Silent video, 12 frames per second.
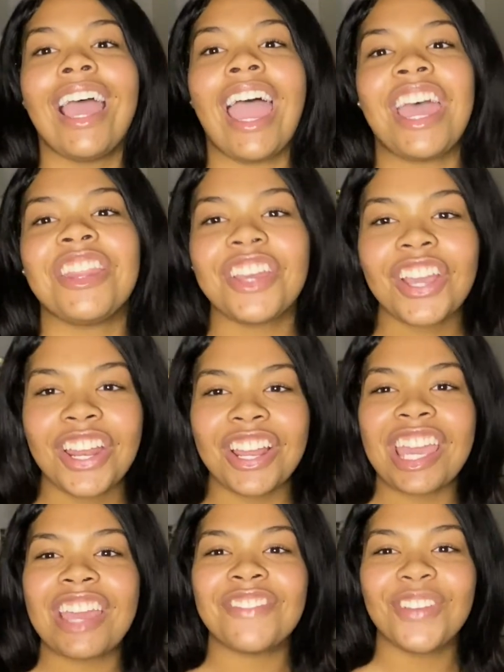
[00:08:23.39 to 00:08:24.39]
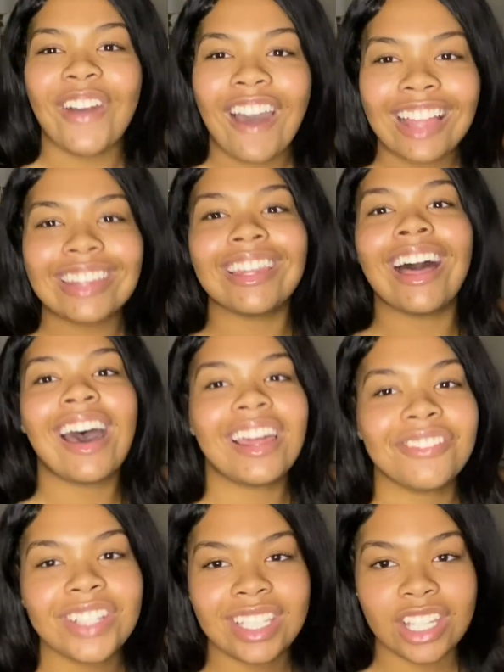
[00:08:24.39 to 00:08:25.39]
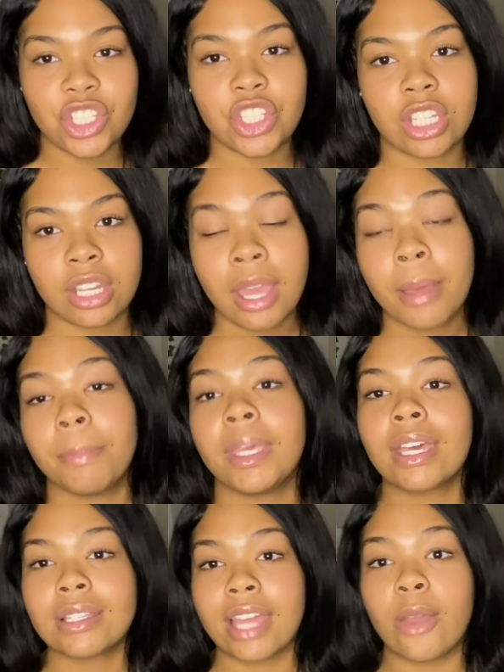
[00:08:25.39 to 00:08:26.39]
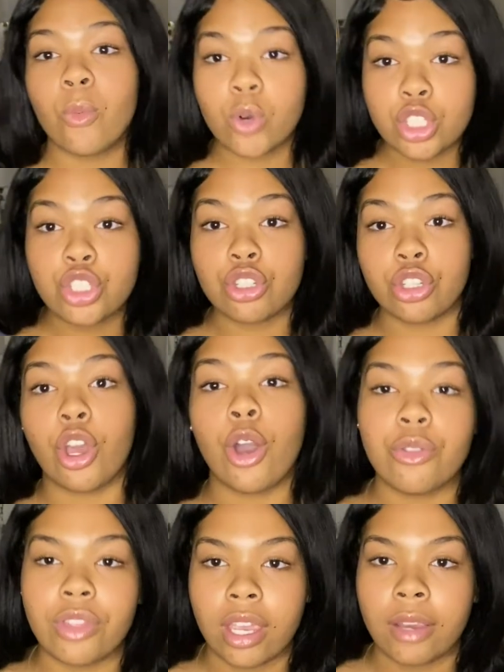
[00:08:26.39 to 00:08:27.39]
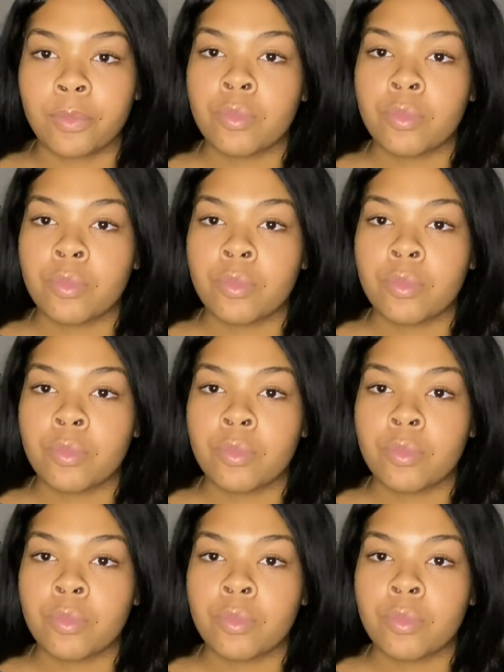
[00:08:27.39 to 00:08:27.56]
And they're going to give you a lot of attention because they want you to go there.